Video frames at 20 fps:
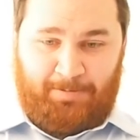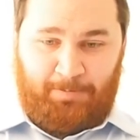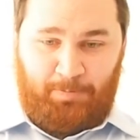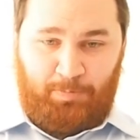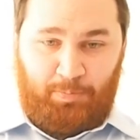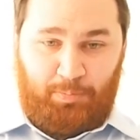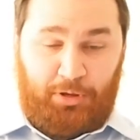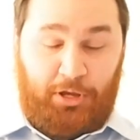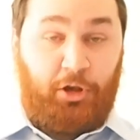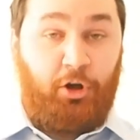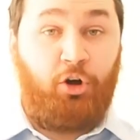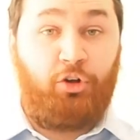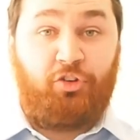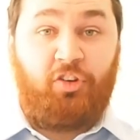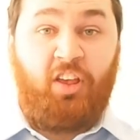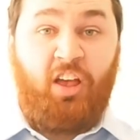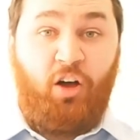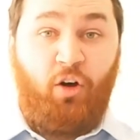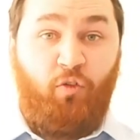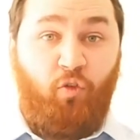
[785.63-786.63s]
Because
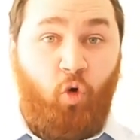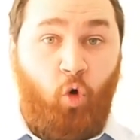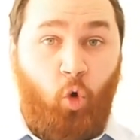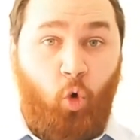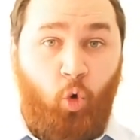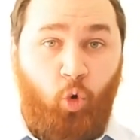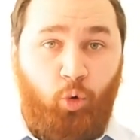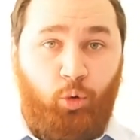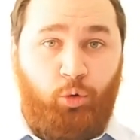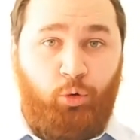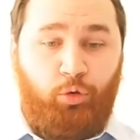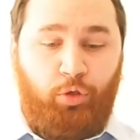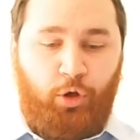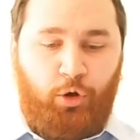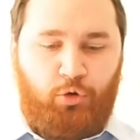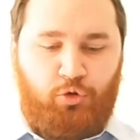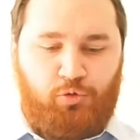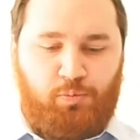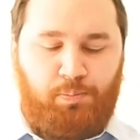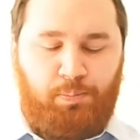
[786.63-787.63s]
all
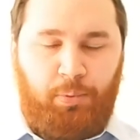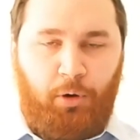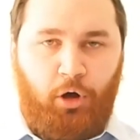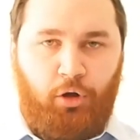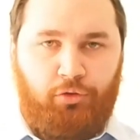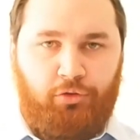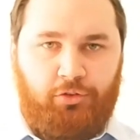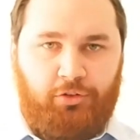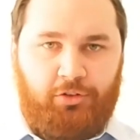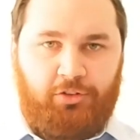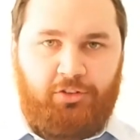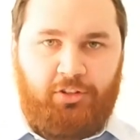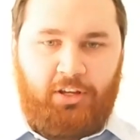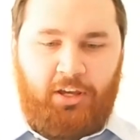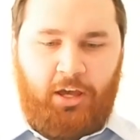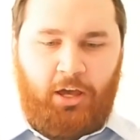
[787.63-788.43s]
those bonds,